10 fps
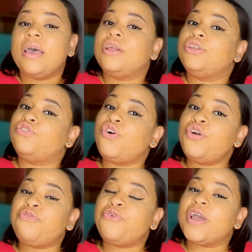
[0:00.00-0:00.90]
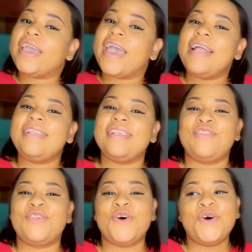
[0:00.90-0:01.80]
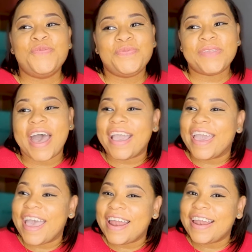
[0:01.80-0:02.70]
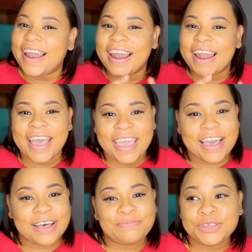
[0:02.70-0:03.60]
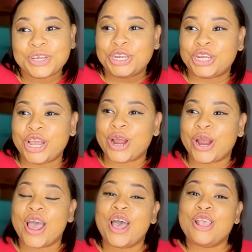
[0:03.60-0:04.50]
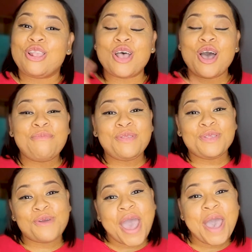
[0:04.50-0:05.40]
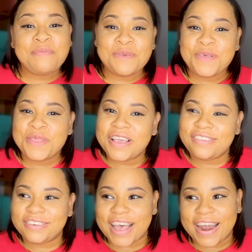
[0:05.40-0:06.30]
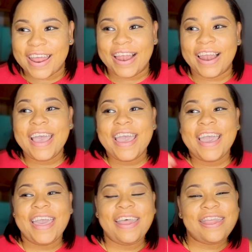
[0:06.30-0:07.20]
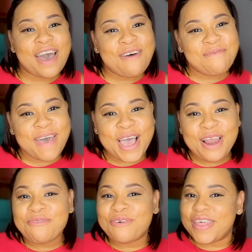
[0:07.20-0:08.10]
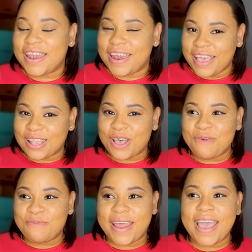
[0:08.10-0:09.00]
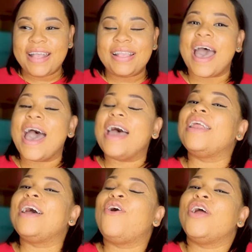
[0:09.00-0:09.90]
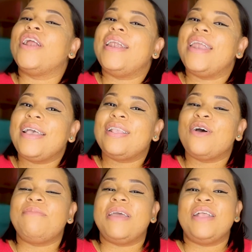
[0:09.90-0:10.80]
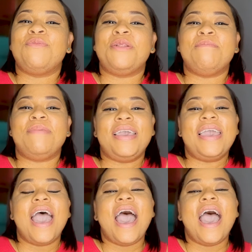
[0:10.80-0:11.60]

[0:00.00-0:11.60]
Don't forget to, again, like, share, subscribe to this channel. Hit that bell for the next update. And our next update will be